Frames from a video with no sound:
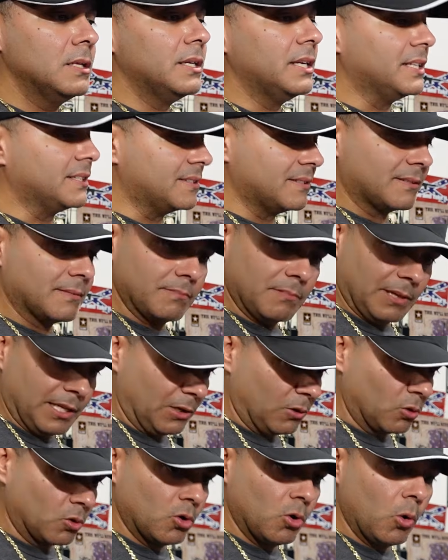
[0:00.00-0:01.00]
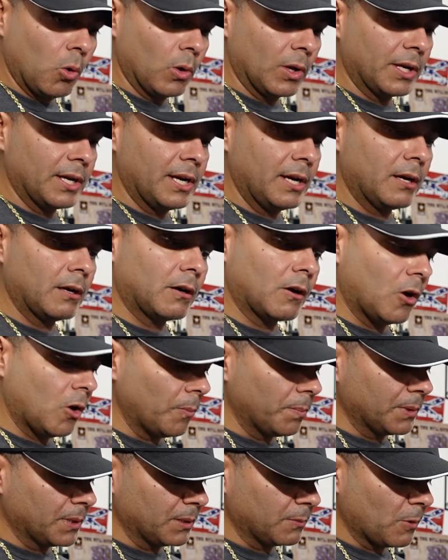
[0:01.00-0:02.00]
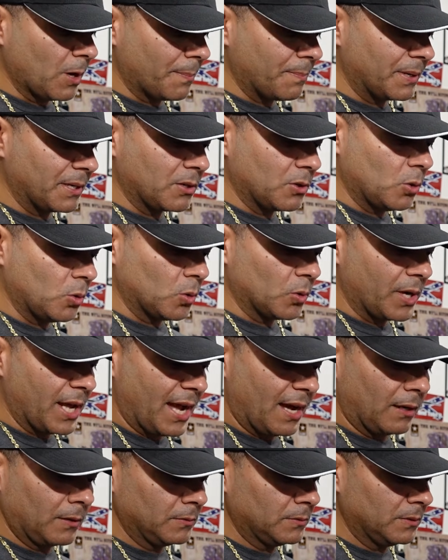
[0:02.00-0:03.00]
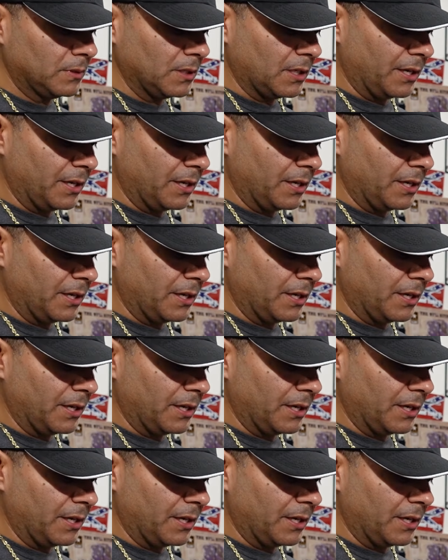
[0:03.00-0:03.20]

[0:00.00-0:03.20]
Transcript: It's a little cool in here. I hope the weapon cooled down